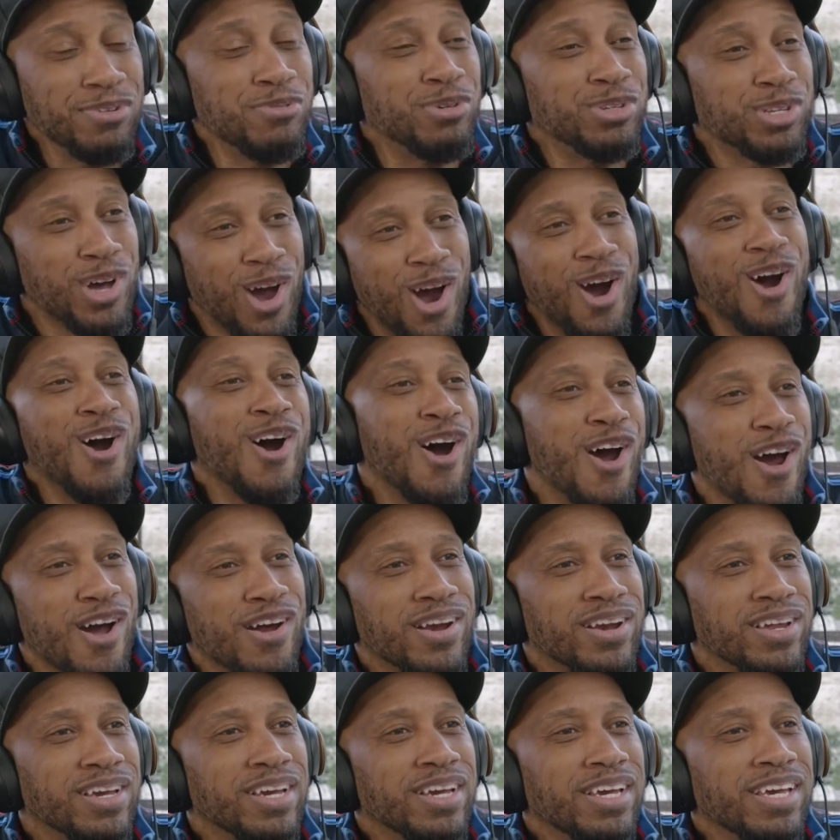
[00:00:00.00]
it was hard.
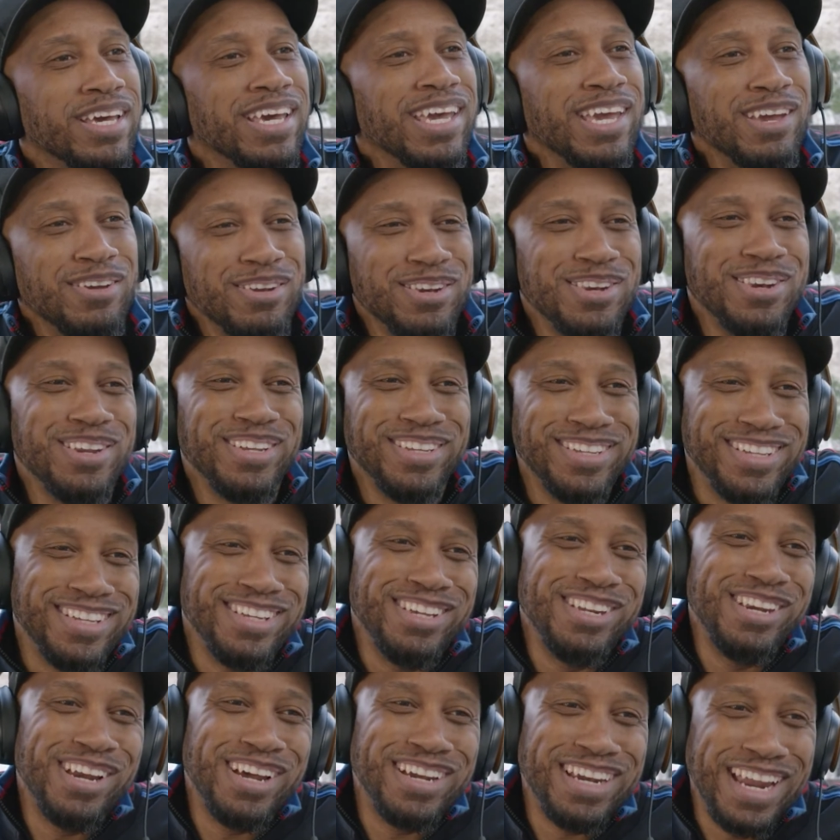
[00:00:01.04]

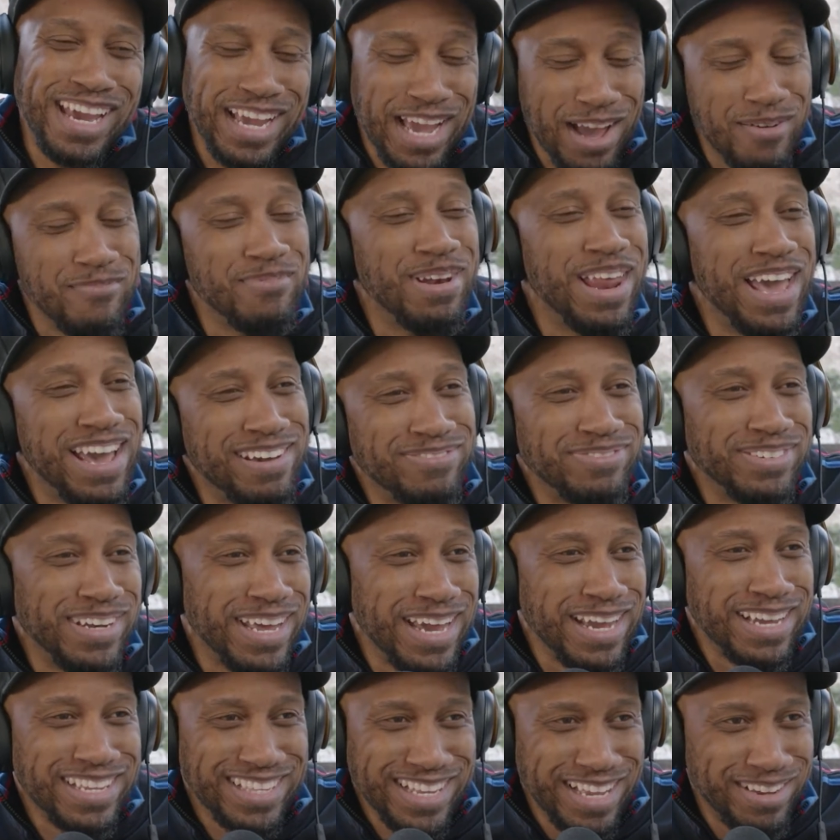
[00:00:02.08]
I'm laughing
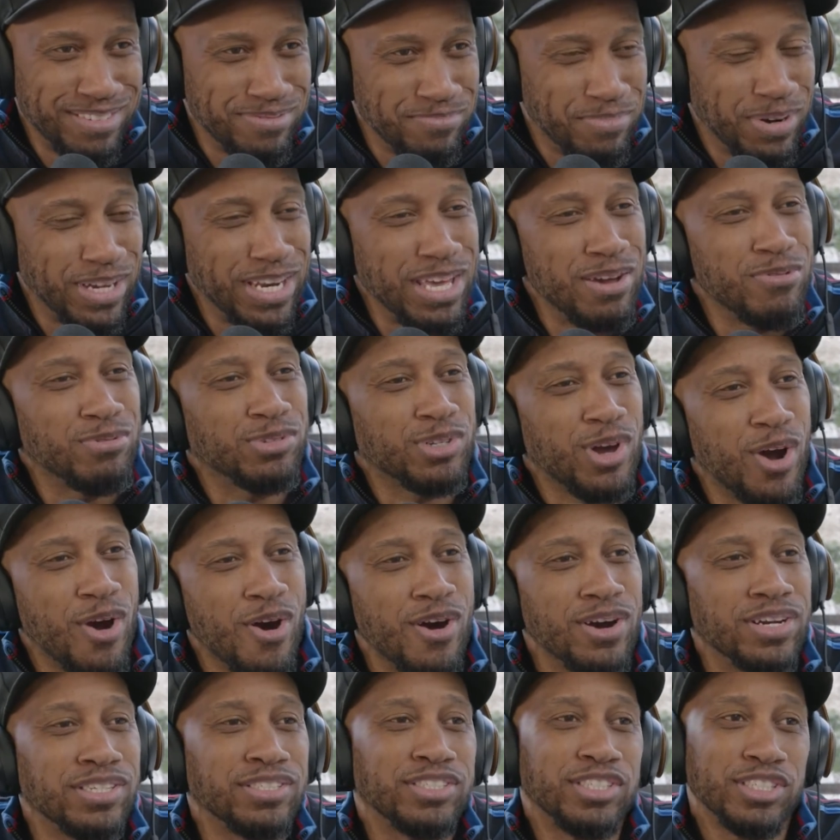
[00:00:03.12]
like that, but it was
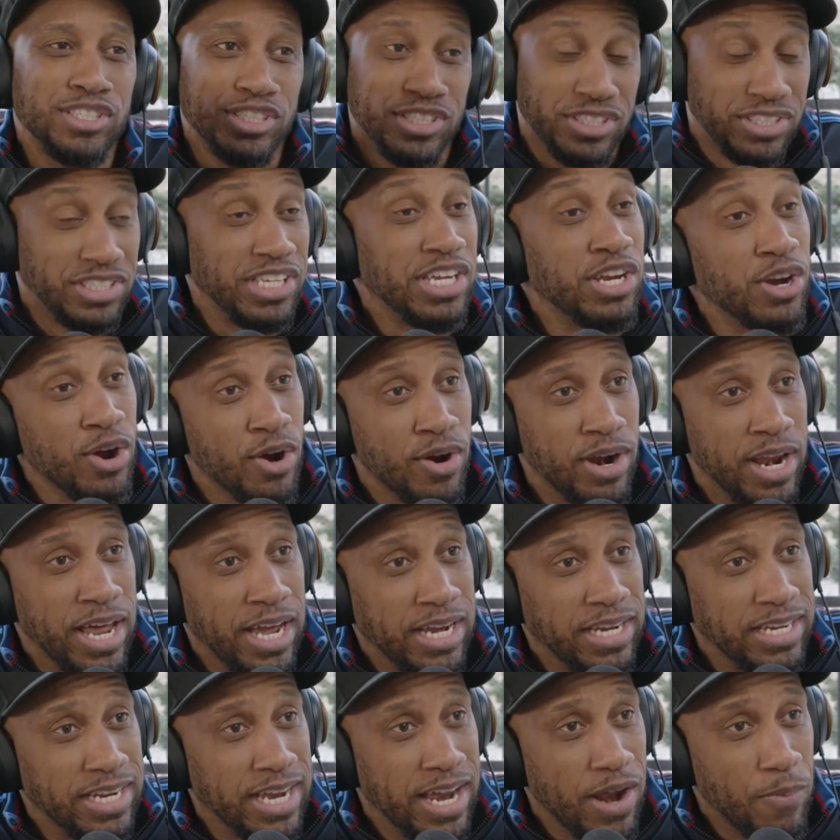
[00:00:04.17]
hard to just see her
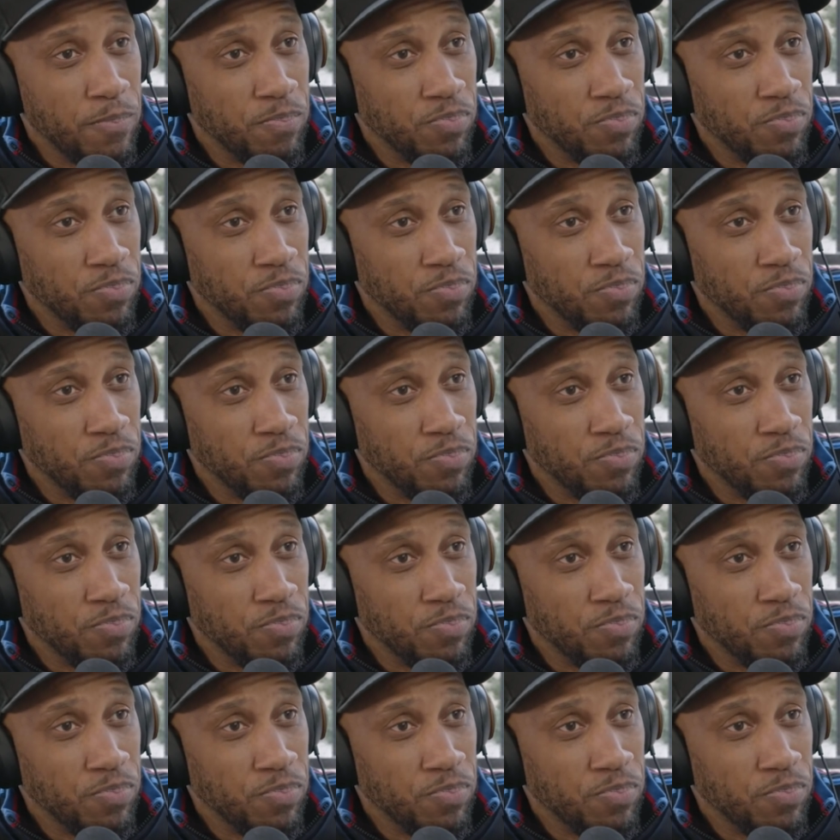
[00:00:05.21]
like that.